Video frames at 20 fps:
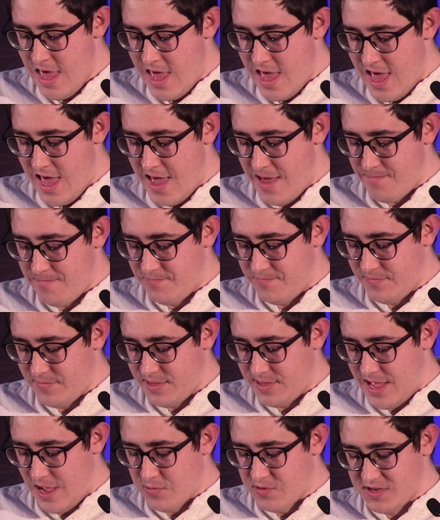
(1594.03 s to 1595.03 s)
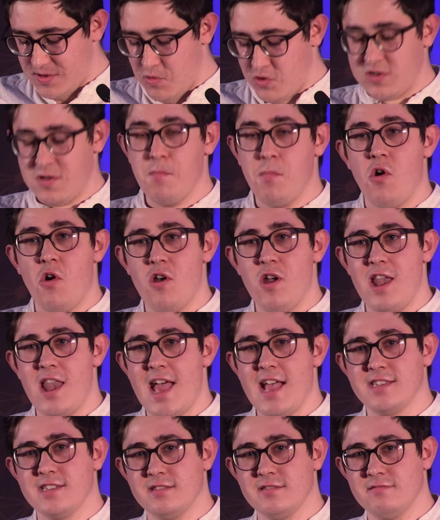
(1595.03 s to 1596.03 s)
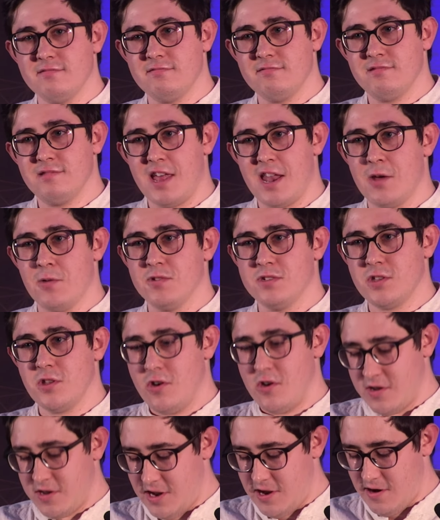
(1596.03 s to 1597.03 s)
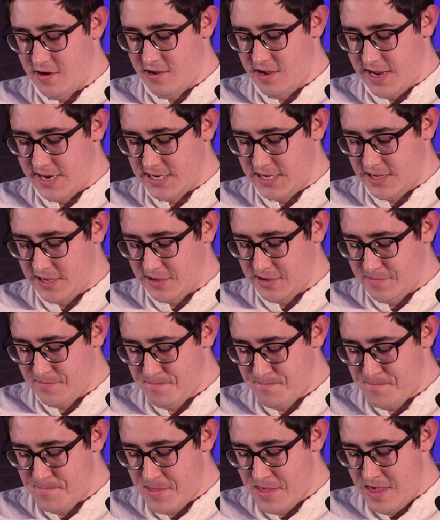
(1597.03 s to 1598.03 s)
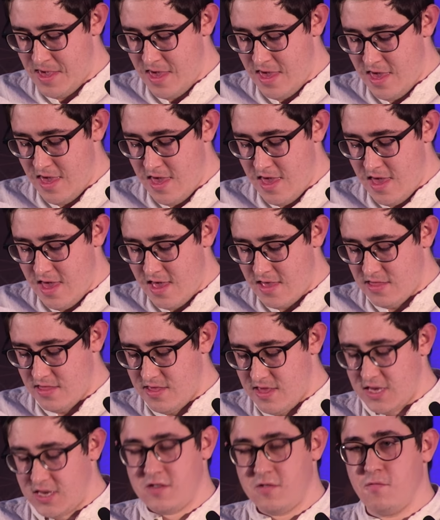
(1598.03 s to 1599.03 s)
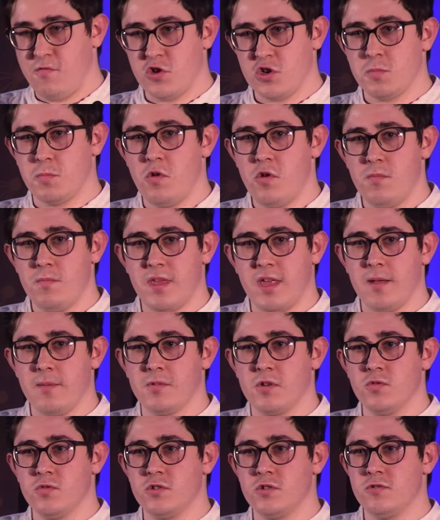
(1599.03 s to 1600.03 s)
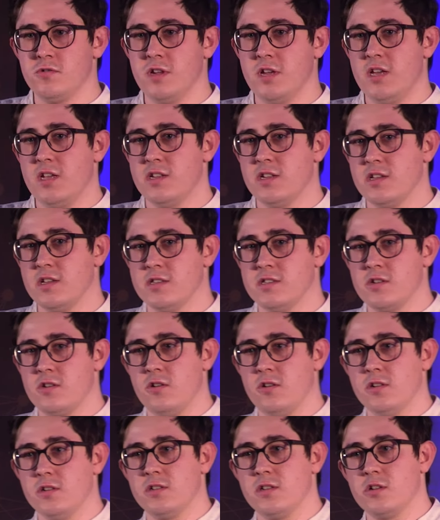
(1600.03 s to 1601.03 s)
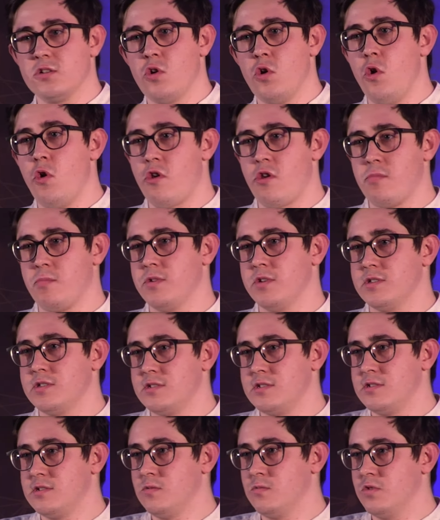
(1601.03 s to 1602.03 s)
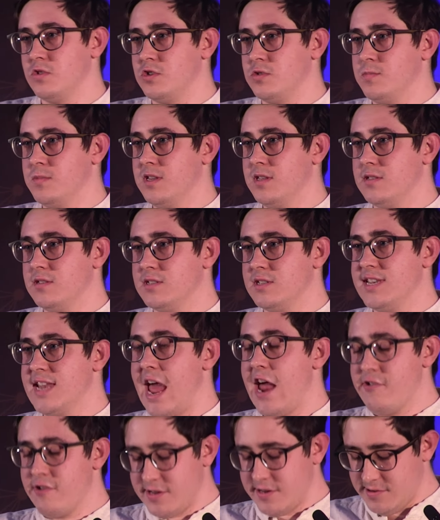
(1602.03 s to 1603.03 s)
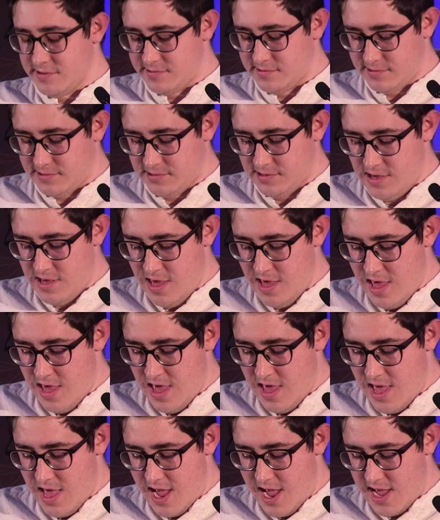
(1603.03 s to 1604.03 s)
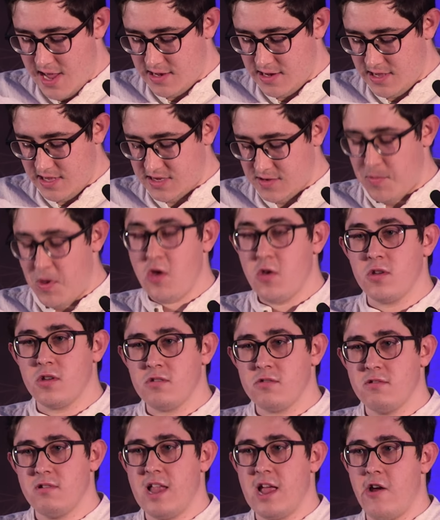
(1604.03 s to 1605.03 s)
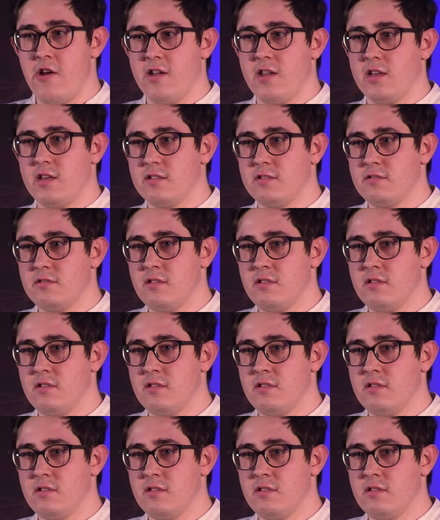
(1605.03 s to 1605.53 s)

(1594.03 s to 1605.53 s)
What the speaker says: That was the most important lesson that I was taught here, I think. This first poem that I'm going to read, it's called Corbus, which means inheritance. And it's about learning.